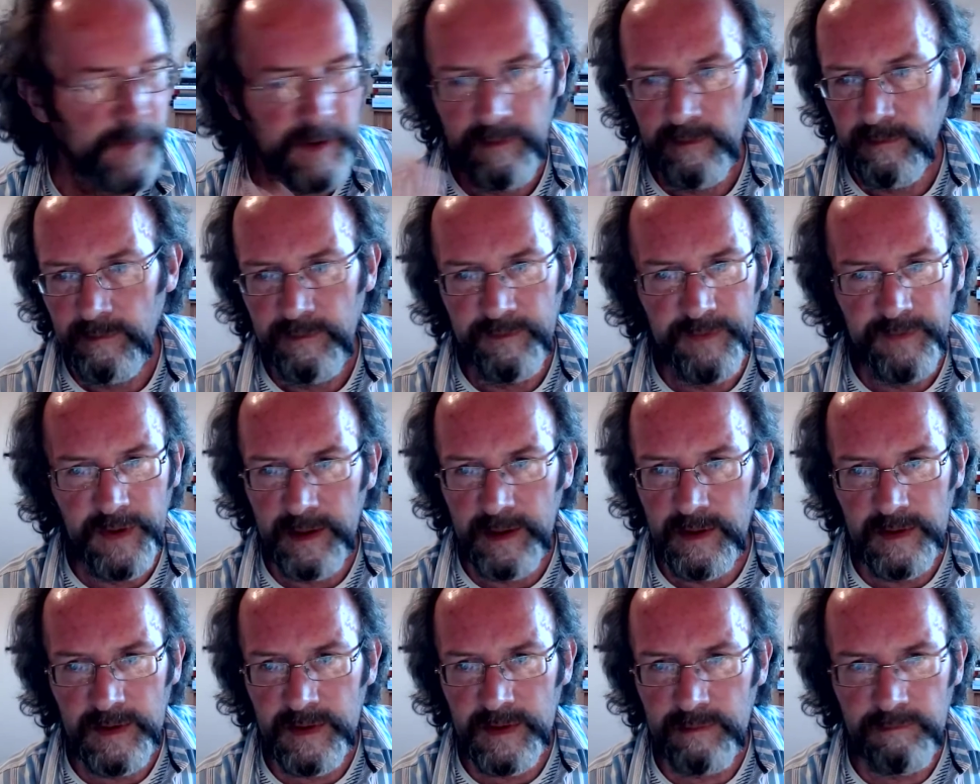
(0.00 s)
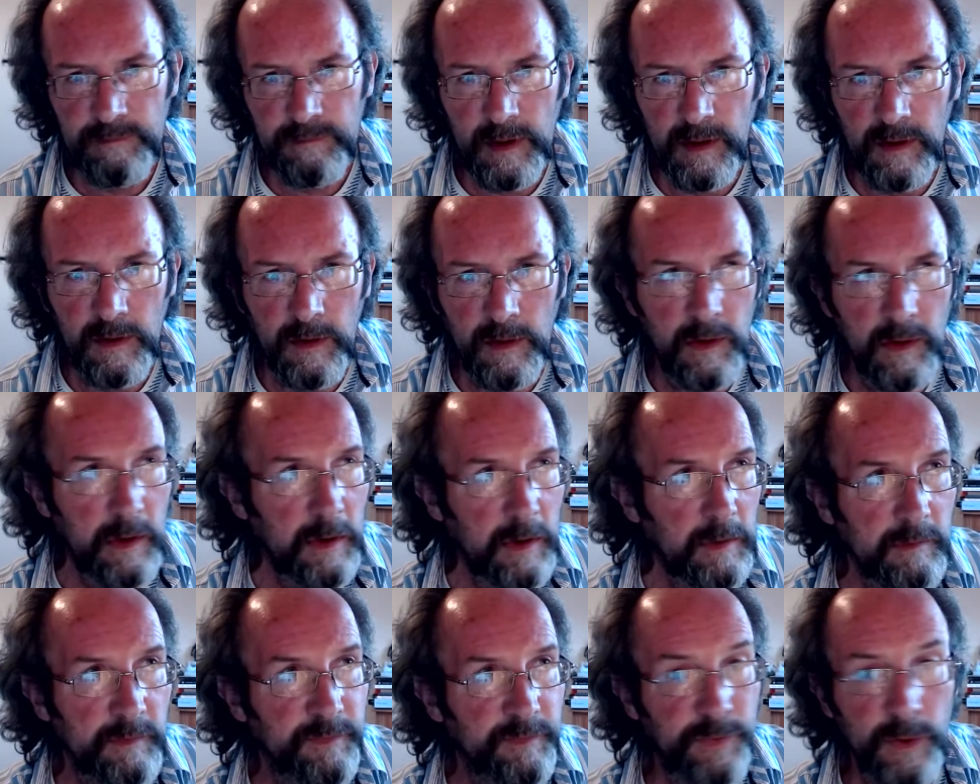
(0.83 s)
figures or
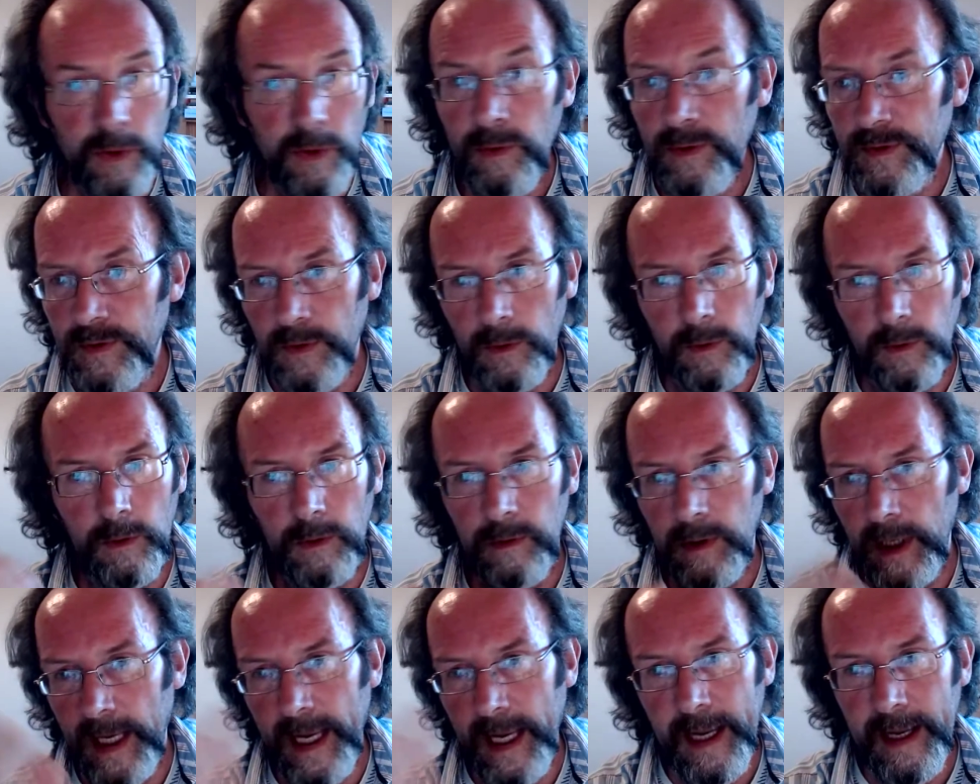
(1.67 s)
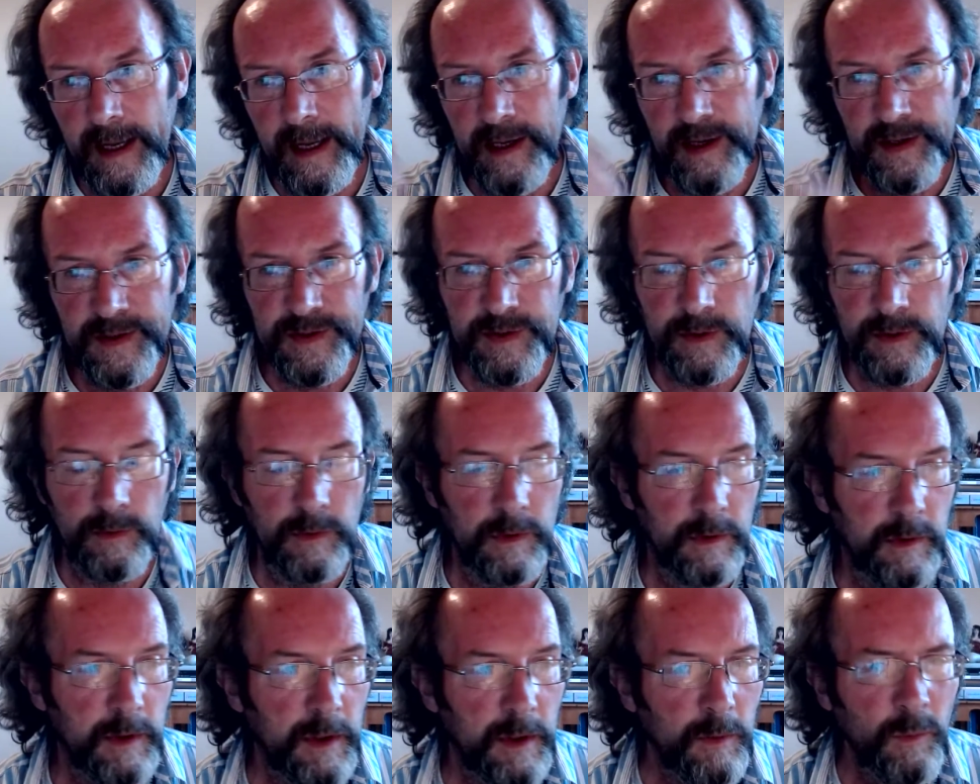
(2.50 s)
fruit or hairs
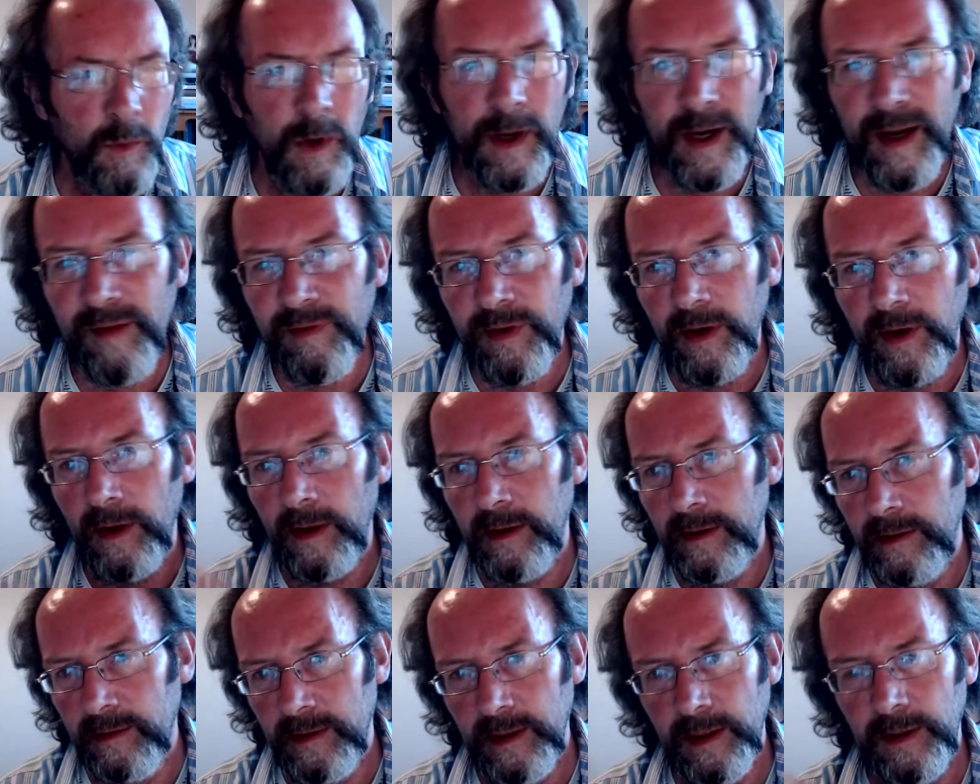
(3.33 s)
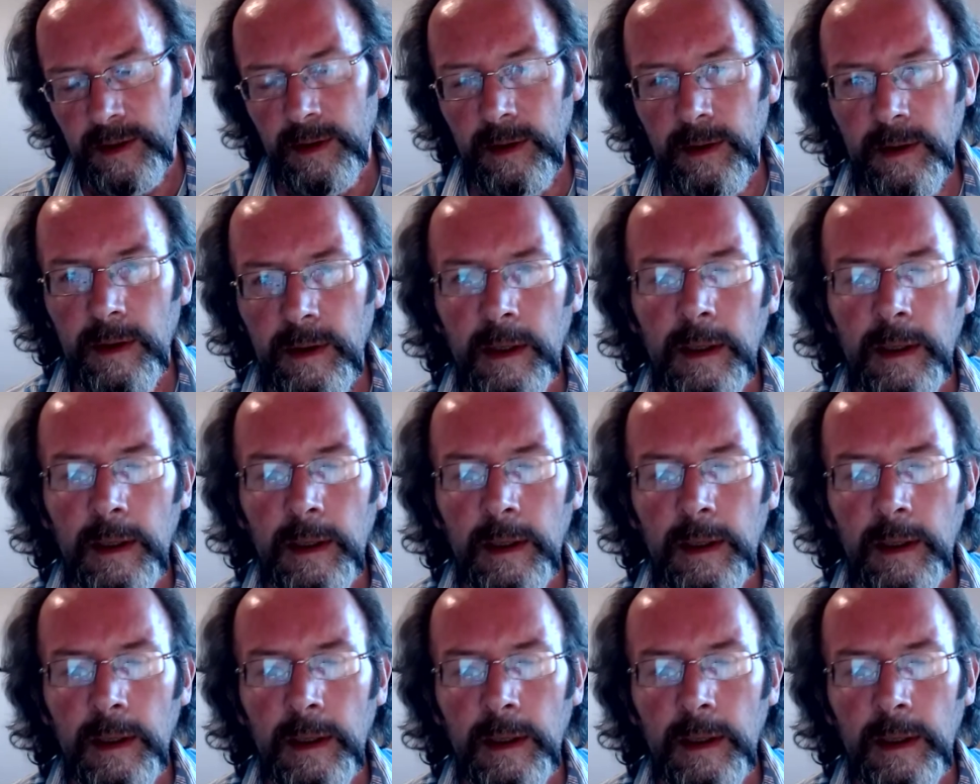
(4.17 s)
or whatever, you know,